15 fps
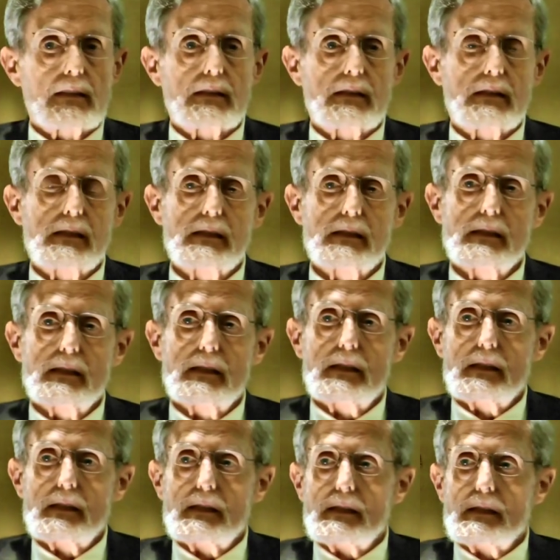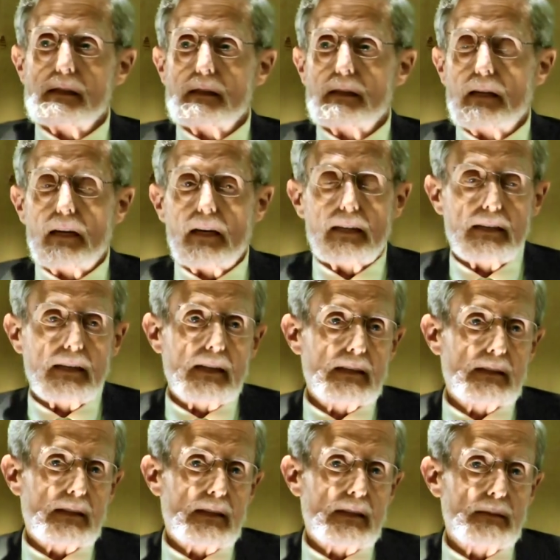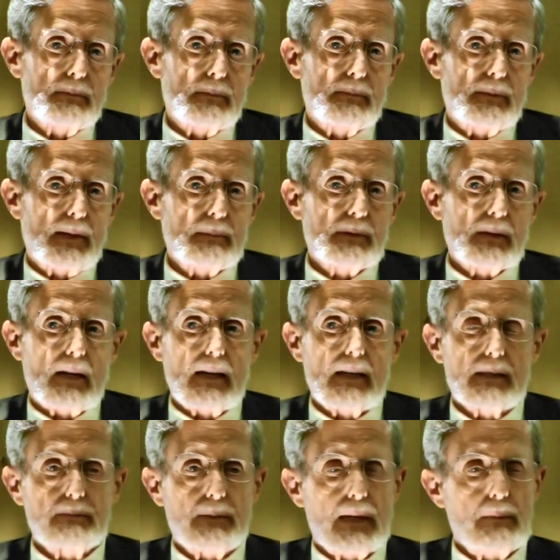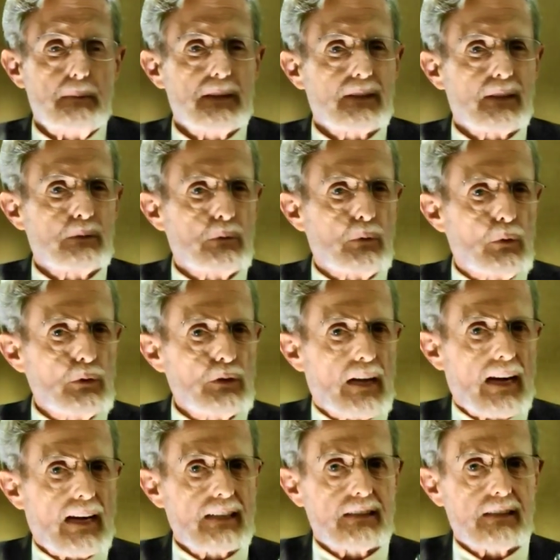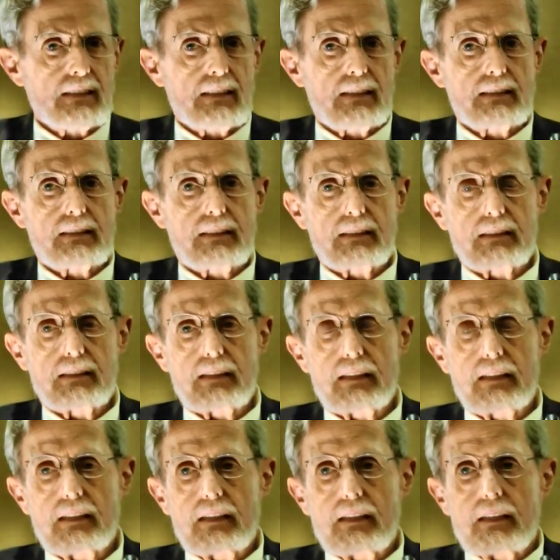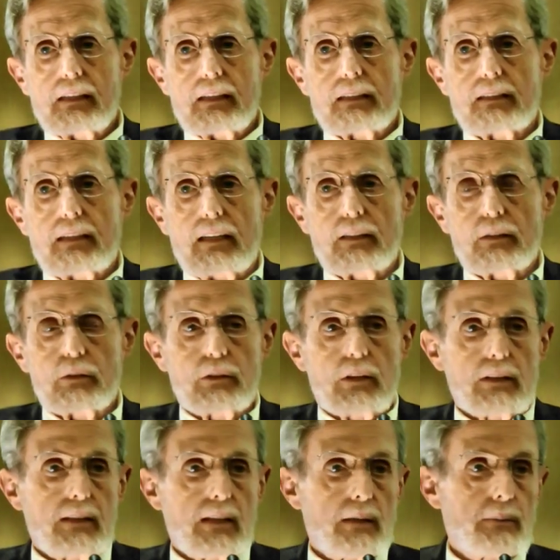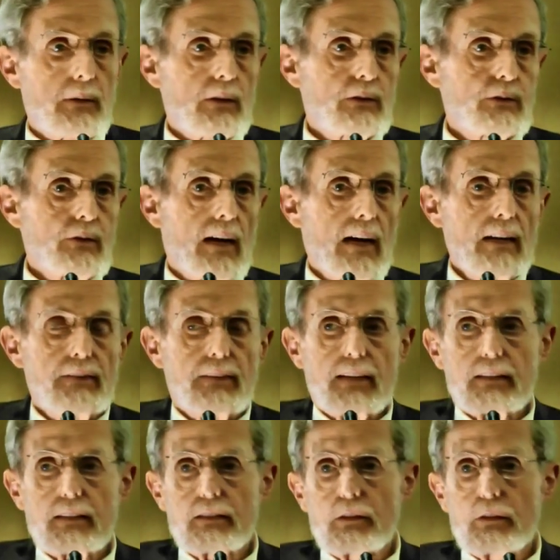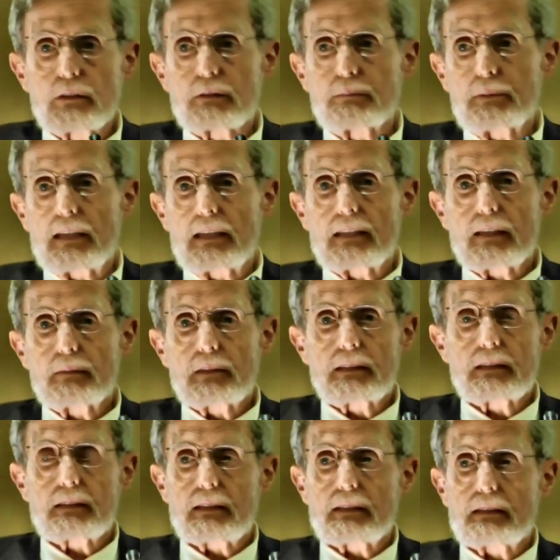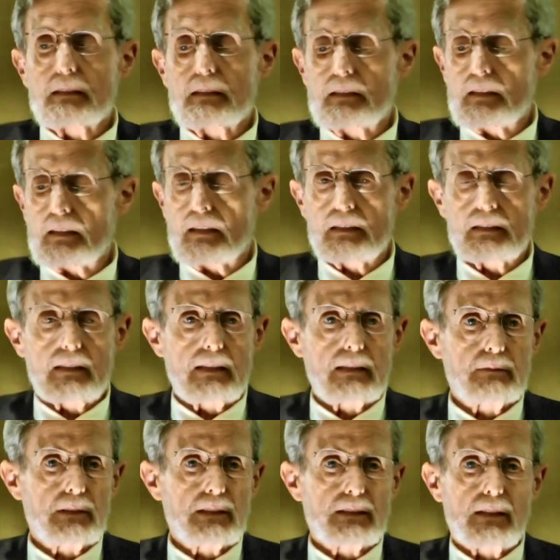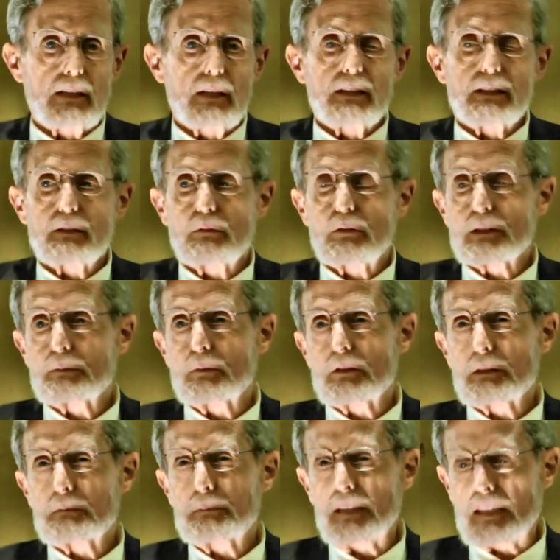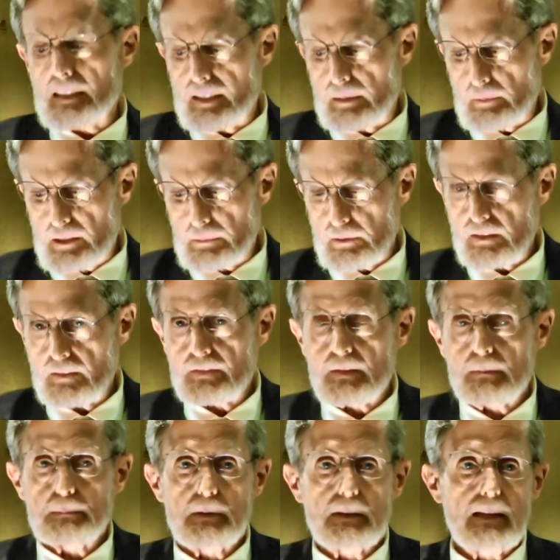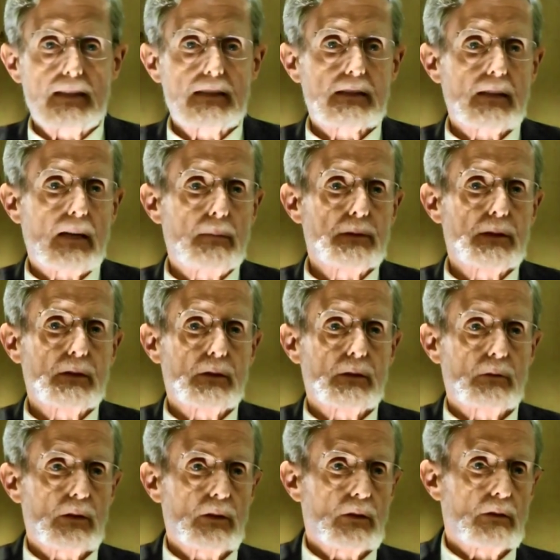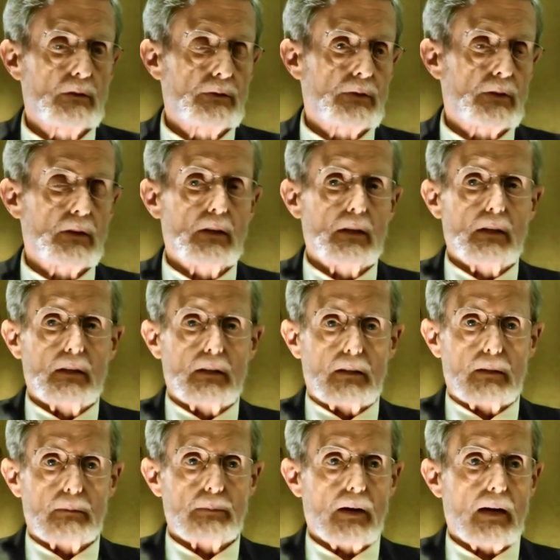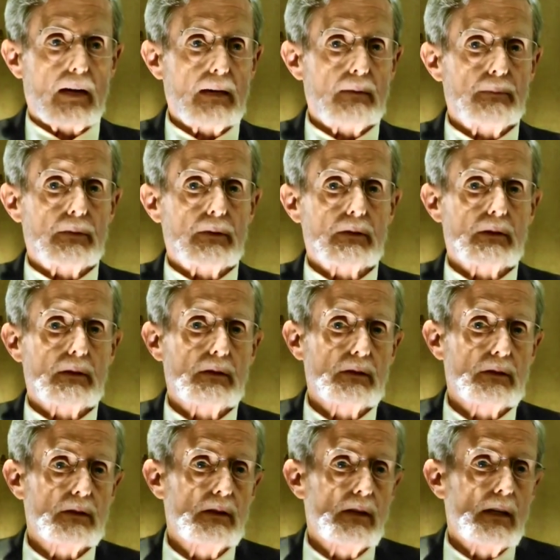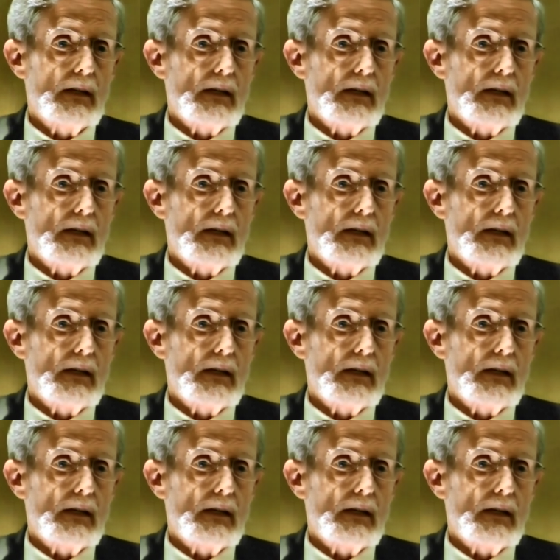uh, I did, and I baptized babies and road accidents, and they they know nothing about driving, and they know speed limits, and and it was there was full speed limits, but if the police stopped you, they were looking for a bribe or something, so,